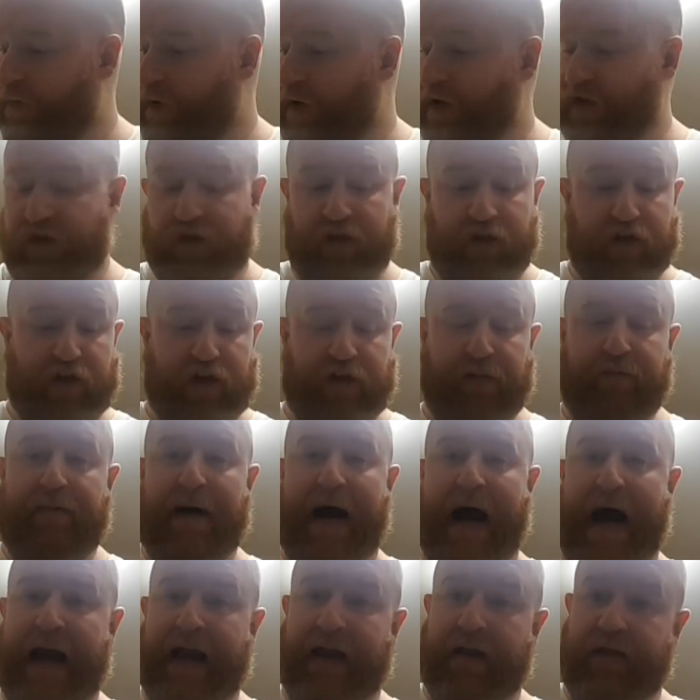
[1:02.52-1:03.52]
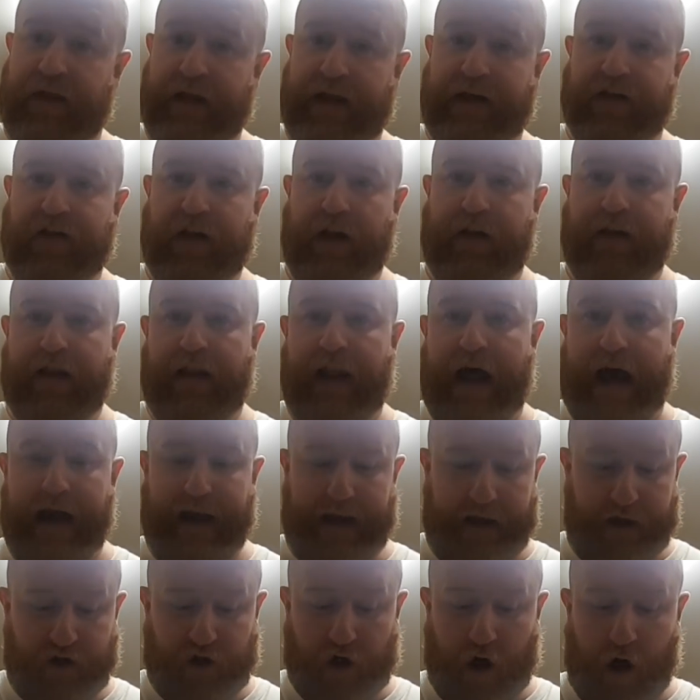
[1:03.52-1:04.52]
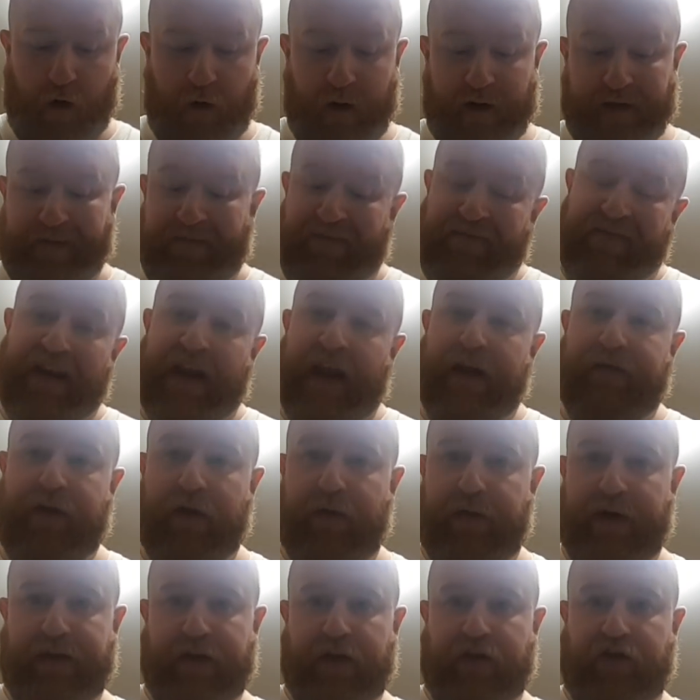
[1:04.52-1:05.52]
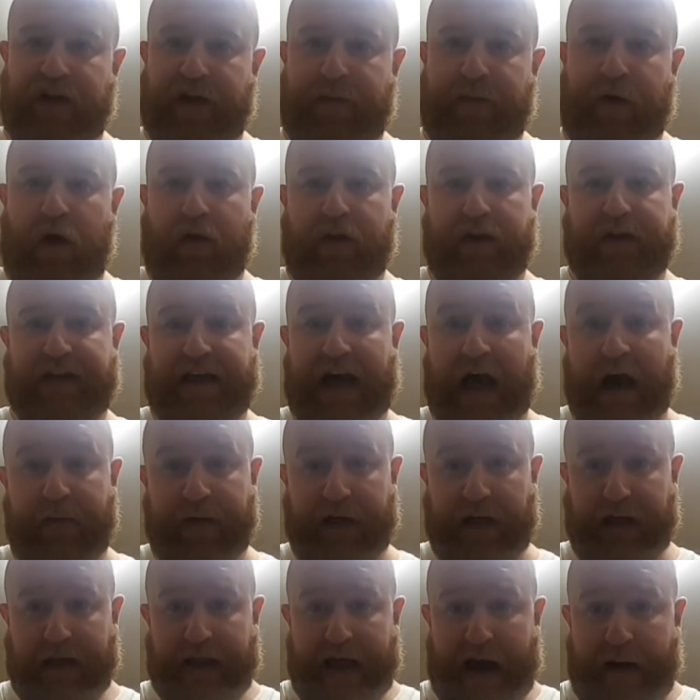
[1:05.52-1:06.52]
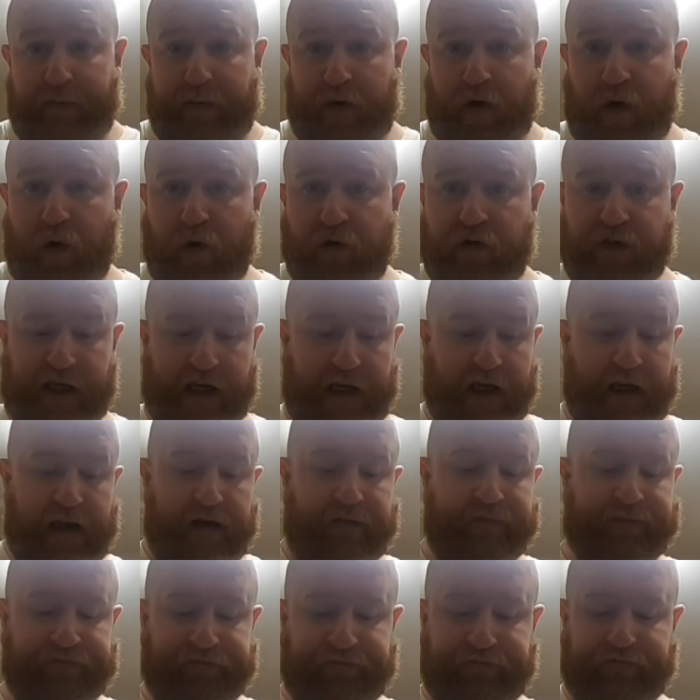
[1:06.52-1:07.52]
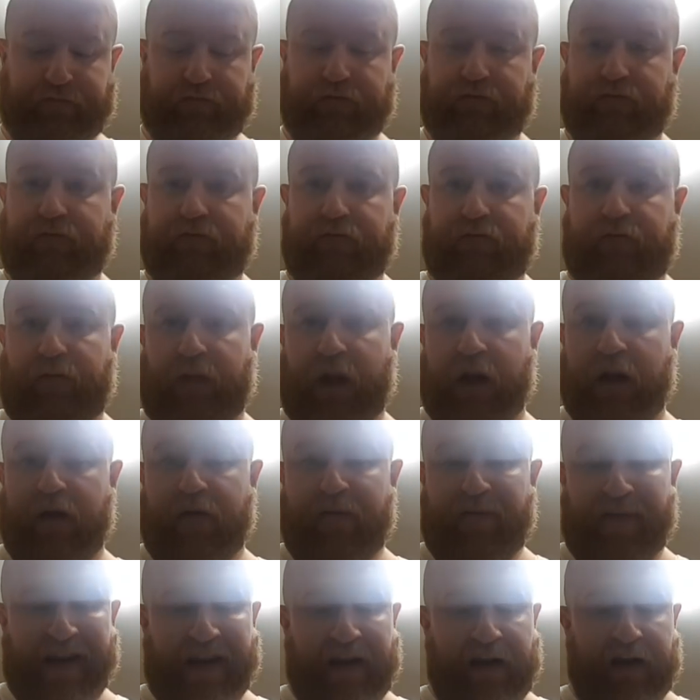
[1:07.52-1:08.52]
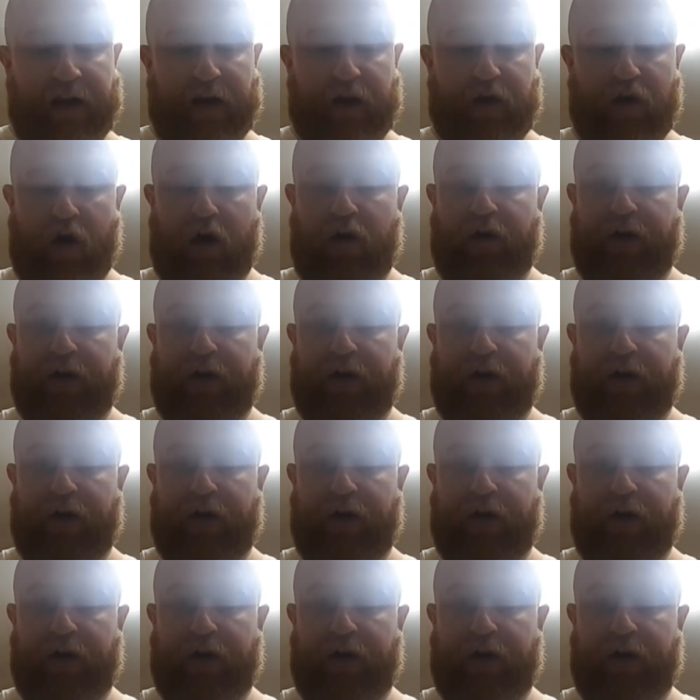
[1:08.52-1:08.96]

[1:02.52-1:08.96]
prisoners can buy things that they like. So if you're in the gym all the time and you need that protein, you can